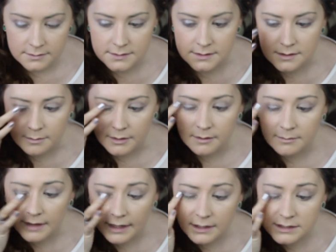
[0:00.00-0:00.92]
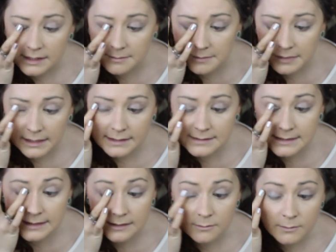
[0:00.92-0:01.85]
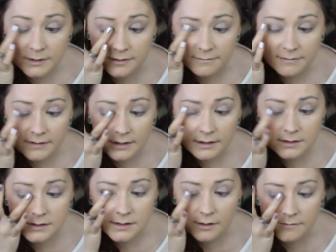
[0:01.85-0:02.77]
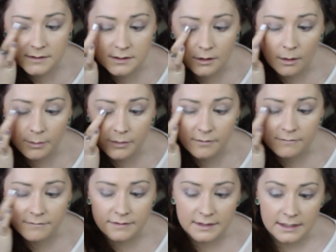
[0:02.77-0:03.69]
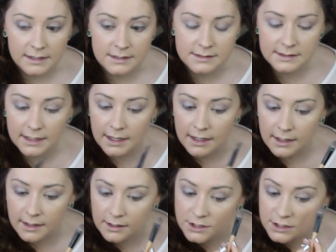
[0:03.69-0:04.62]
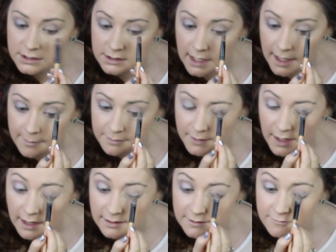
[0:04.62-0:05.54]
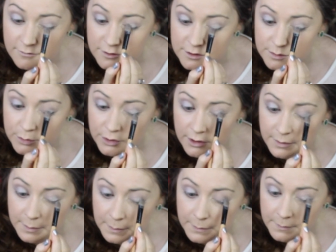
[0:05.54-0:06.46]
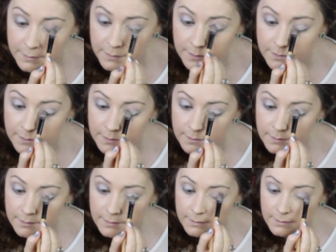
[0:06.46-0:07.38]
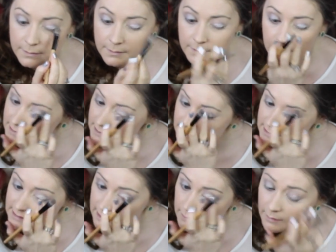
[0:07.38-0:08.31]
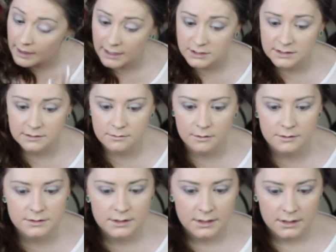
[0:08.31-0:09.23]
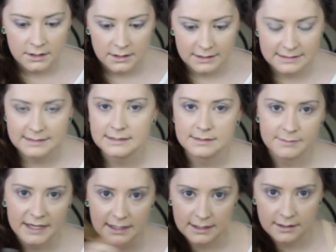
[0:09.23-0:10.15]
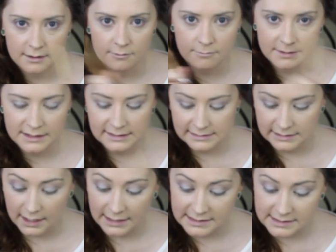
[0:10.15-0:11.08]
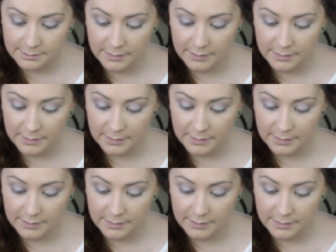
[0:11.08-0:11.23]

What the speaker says: to the bottom lash and blend it in with the finger just over the top of the darker colour you just put on. As you can see, we're actually not, because this is making it really light,